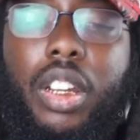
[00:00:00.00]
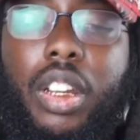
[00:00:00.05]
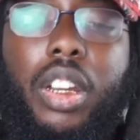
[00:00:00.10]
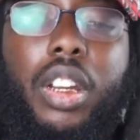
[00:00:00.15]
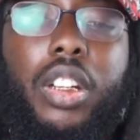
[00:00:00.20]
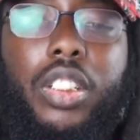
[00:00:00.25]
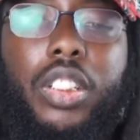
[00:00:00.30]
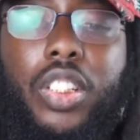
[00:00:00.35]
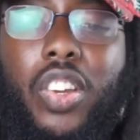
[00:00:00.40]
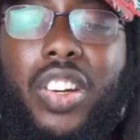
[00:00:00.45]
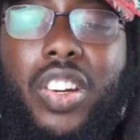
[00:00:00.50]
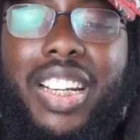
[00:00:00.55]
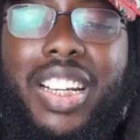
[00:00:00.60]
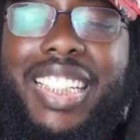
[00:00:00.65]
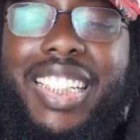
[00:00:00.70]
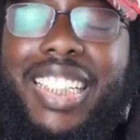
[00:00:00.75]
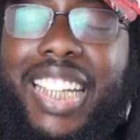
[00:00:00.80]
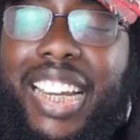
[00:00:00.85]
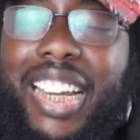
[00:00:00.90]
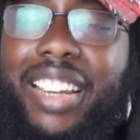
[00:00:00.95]
So
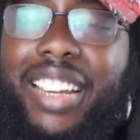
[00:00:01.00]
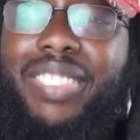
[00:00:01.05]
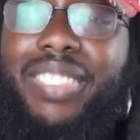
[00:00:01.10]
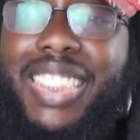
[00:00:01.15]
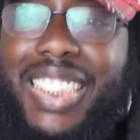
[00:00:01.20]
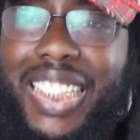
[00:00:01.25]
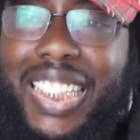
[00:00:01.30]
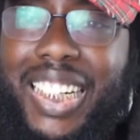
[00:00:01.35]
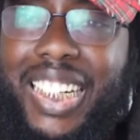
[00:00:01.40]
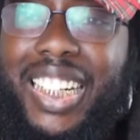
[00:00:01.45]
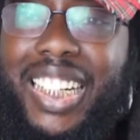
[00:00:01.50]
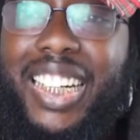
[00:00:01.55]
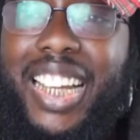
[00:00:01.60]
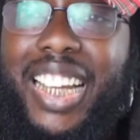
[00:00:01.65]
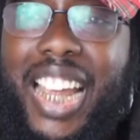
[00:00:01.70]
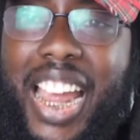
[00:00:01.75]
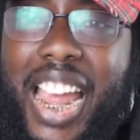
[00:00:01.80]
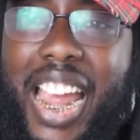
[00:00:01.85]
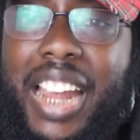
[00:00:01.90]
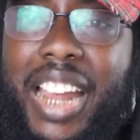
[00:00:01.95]
this Safety
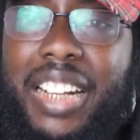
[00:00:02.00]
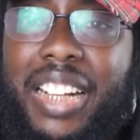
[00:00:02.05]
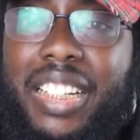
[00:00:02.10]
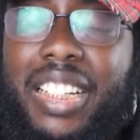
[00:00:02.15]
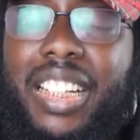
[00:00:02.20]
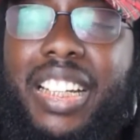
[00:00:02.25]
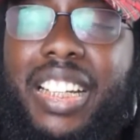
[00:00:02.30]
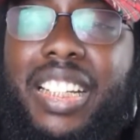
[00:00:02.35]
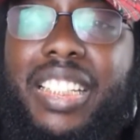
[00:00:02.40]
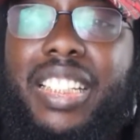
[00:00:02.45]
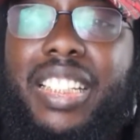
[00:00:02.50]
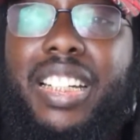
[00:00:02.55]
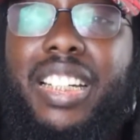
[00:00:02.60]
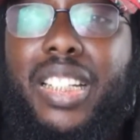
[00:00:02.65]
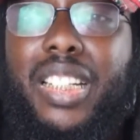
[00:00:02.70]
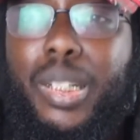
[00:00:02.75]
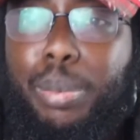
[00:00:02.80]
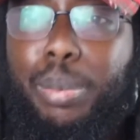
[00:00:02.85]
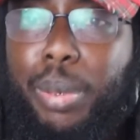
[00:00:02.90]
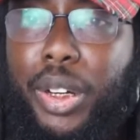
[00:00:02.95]
Act is an
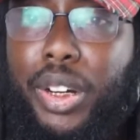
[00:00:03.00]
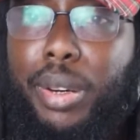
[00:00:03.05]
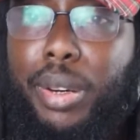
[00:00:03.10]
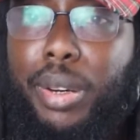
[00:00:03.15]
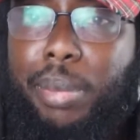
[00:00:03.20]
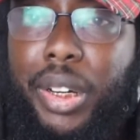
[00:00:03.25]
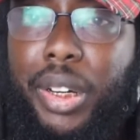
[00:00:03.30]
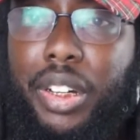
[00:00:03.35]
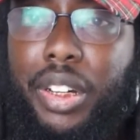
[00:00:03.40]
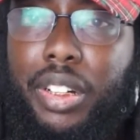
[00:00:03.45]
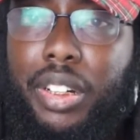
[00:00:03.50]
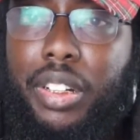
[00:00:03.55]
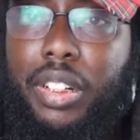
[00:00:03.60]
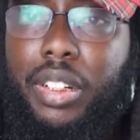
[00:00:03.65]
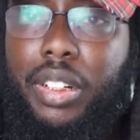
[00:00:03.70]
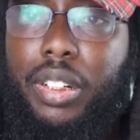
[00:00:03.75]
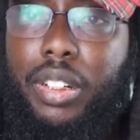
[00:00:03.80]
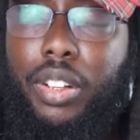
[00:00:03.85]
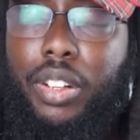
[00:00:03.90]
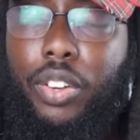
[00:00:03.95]
experiment.
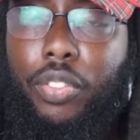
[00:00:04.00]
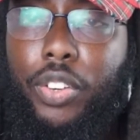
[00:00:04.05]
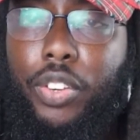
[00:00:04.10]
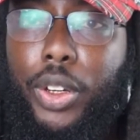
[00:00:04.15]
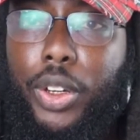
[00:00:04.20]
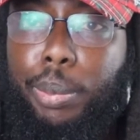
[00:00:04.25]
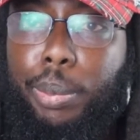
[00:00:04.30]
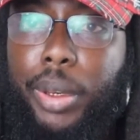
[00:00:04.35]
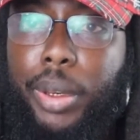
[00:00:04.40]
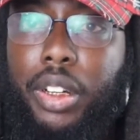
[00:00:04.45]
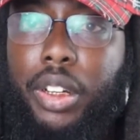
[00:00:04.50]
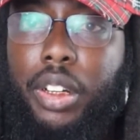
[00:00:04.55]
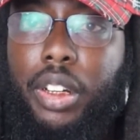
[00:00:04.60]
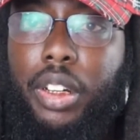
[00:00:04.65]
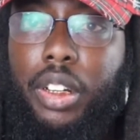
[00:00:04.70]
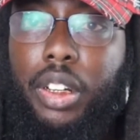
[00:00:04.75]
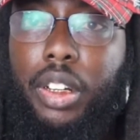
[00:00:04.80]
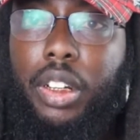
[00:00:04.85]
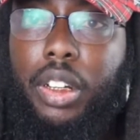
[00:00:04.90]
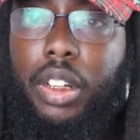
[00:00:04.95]
You feel me?
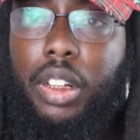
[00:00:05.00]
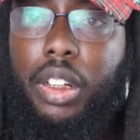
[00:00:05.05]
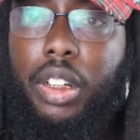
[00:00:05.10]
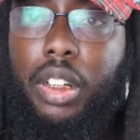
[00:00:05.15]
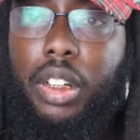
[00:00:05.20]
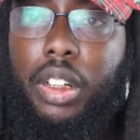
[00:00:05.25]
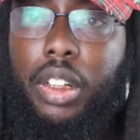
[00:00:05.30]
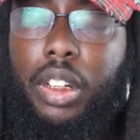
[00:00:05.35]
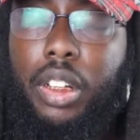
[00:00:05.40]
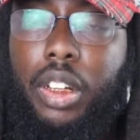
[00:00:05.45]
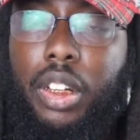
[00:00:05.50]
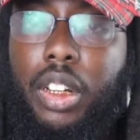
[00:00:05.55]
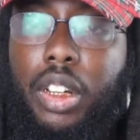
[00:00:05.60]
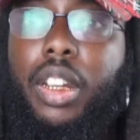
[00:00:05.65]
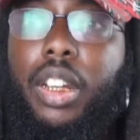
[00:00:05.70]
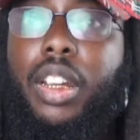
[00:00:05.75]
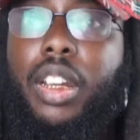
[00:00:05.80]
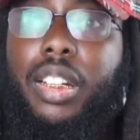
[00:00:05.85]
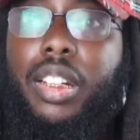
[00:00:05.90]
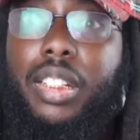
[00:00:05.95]

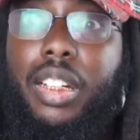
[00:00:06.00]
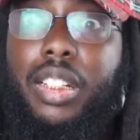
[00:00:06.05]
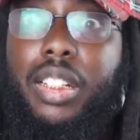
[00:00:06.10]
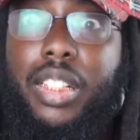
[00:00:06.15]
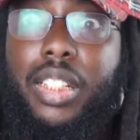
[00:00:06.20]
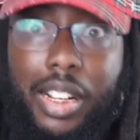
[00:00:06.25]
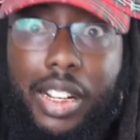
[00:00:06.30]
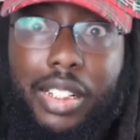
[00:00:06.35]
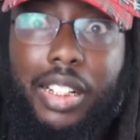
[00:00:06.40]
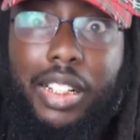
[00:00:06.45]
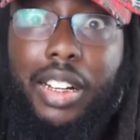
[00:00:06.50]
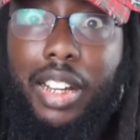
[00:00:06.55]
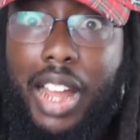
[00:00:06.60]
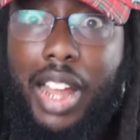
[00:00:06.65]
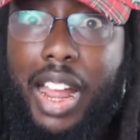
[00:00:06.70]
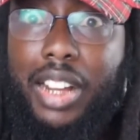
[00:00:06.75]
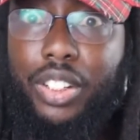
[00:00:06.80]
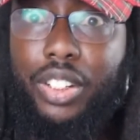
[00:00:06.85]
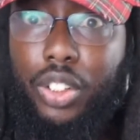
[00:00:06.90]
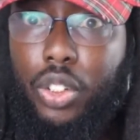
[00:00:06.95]
It's a
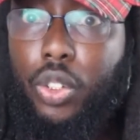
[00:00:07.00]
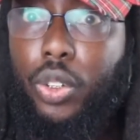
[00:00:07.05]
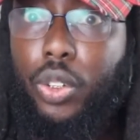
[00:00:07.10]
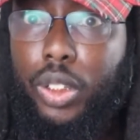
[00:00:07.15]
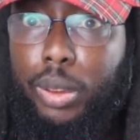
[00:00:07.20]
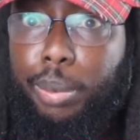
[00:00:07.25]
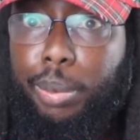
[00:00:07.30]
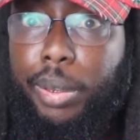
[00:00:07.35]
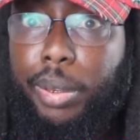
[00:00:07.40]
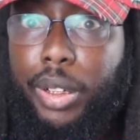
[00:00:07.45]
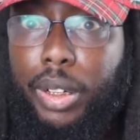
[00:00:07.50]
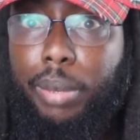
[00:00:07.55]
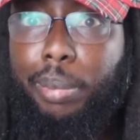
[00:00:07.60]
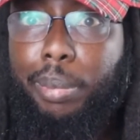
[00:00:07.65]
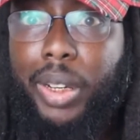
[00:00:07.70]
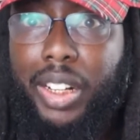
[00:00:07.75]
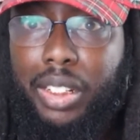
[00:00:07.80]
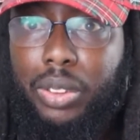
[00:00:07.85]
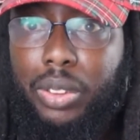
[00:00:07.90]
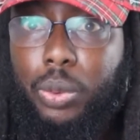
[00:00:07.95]
technological
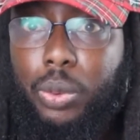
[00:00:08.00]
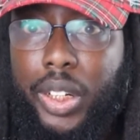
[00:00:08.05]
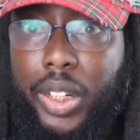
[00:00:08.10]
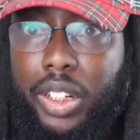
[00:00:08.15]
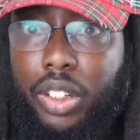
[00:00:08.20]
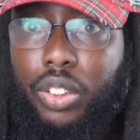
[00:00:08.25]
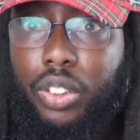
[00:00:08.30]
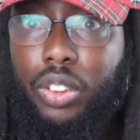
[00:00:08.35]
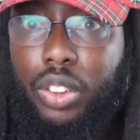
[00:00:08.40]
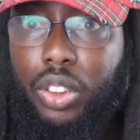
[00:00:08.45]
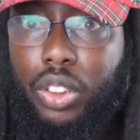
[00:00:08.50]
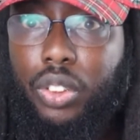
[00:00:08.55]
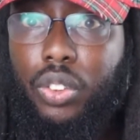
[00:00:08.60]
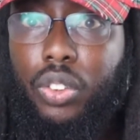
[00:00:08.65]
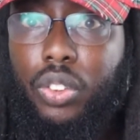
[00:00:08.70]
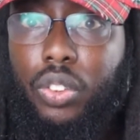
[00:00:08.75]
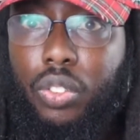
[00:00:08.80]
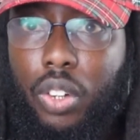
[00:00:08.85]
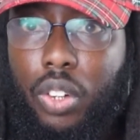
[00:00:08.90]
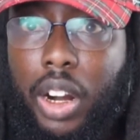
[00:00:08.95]
experiment as well, too,
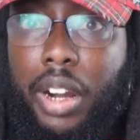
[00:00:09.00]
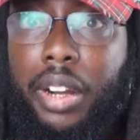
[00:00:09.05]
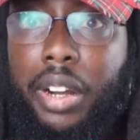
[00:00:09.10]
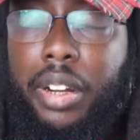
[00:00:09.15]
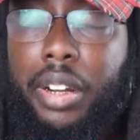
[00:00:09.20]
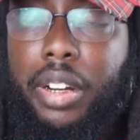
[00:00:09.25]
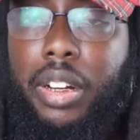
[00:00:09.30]
right?